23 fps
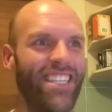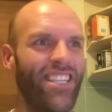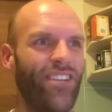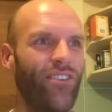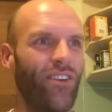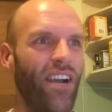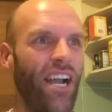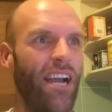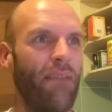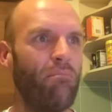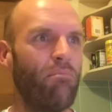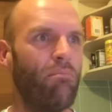
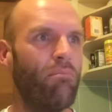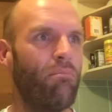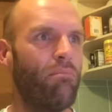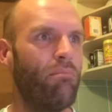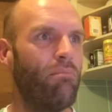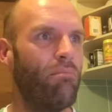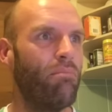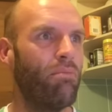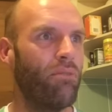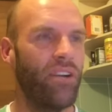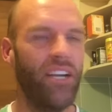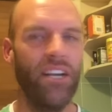Grant
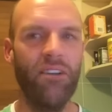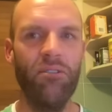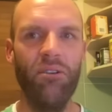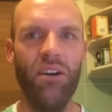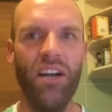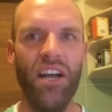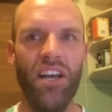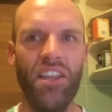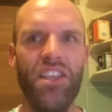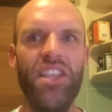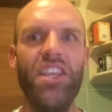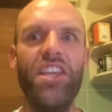
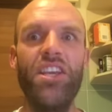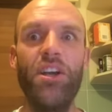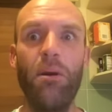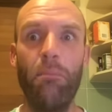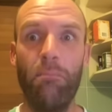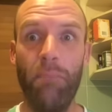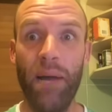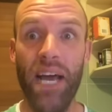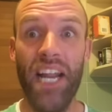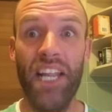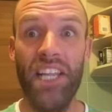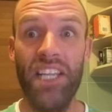Brinkworth, you're
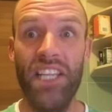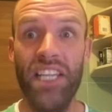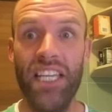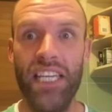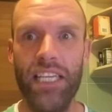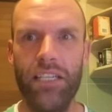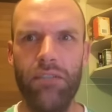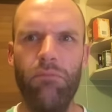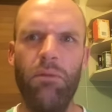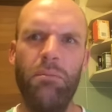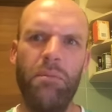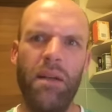better than
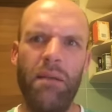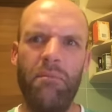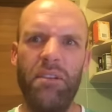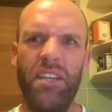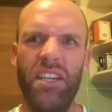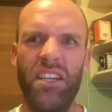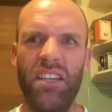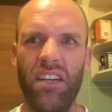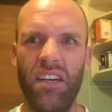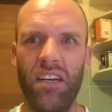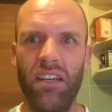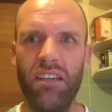this. Well, maybe
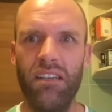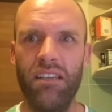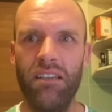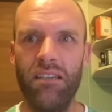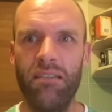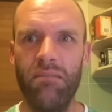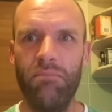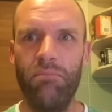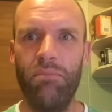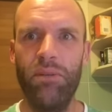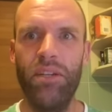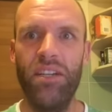not,
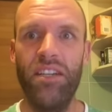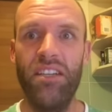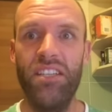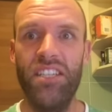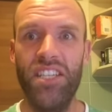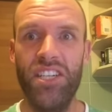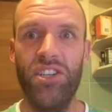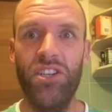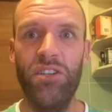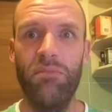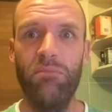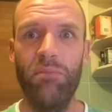but
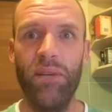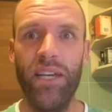you should